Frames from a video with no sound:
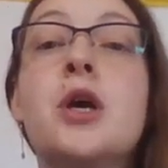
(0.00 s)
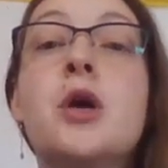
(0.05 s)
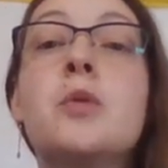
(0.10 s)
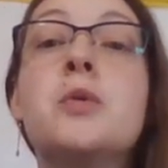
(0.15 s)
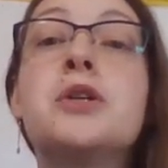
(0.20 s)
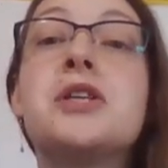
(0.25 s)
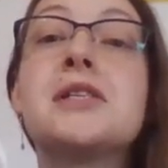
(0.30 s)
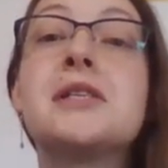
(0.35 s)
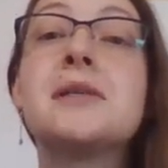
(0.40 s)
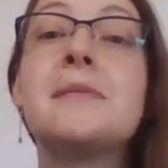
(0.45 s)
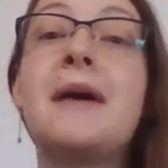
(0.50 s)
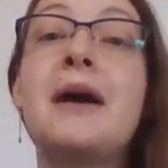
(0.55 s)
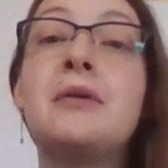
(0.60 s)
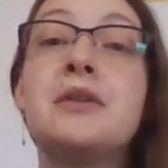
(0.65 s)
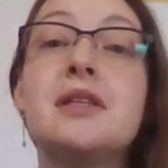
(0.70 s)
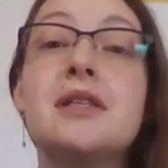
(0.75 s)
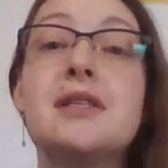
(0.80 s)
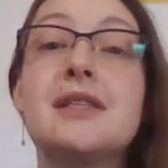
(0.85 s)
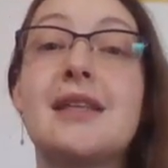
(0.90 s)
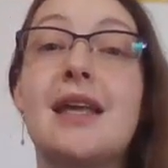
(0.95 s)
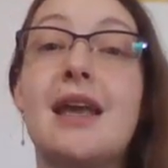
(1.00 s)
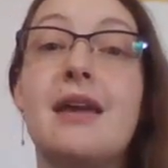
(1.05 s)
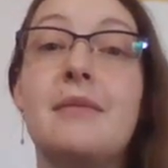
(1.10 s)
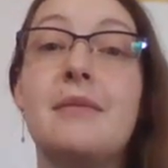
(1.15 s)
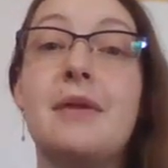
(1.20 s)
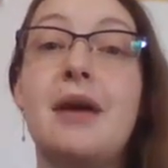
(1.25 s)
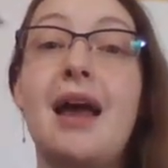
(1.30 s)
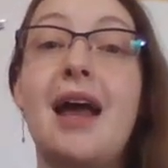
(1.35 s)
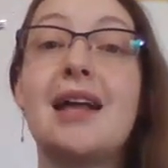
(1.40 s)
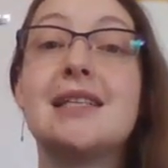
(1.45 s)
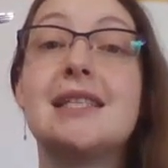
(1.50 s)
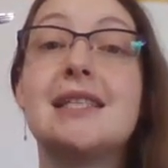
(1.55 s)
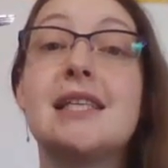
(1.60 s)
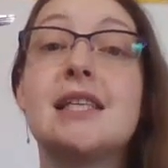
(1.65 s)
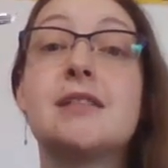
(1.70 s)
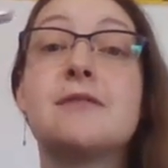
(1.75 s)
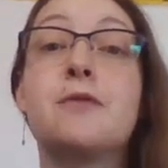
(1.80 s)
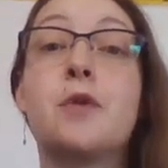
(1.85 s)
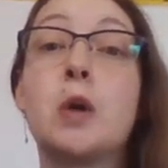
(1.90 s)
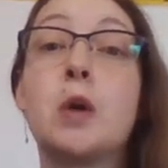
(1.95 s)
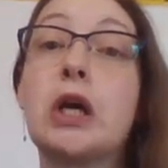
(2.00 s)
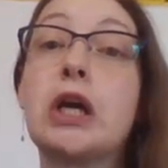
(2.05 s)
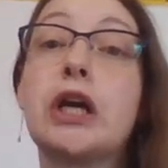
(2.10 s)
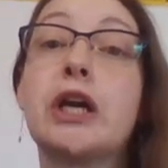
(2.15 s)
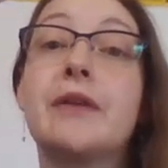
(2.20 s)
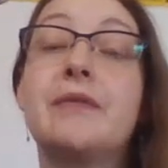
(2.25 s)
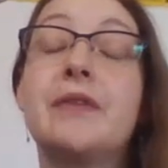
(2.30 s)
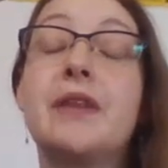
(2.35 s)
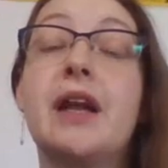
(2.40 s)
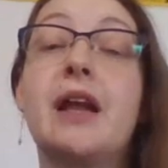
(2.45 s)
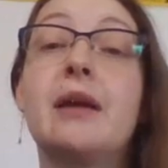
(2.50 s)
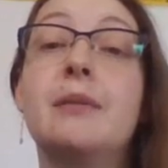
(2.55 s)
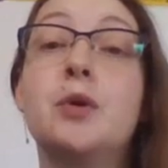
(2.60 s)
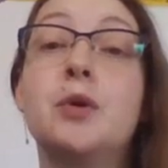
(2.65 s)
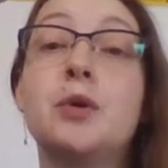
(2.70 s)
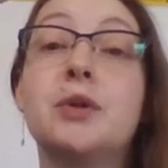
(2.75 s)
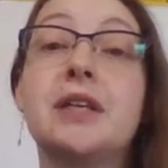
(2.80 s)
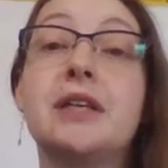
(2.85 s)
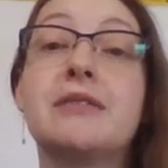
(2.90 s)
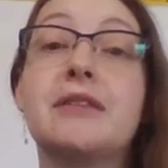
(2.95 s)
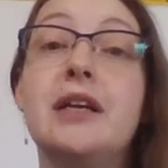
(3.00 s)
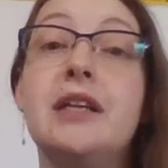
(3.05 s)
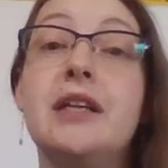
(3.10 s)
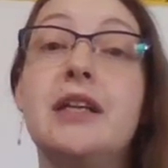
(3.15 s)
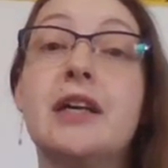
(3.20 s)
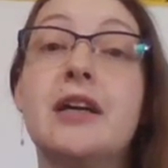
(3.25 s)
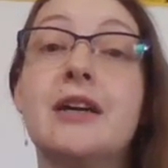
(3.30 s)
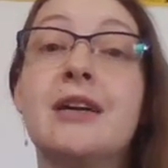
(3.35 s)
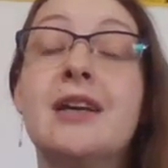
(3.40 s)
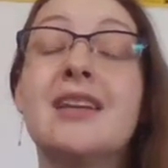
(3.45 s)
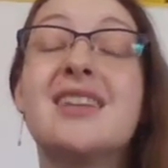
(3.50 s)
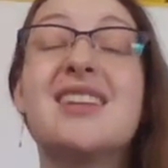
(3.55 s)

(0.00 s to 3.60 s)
which is about the same as this fork that I'm holding right here.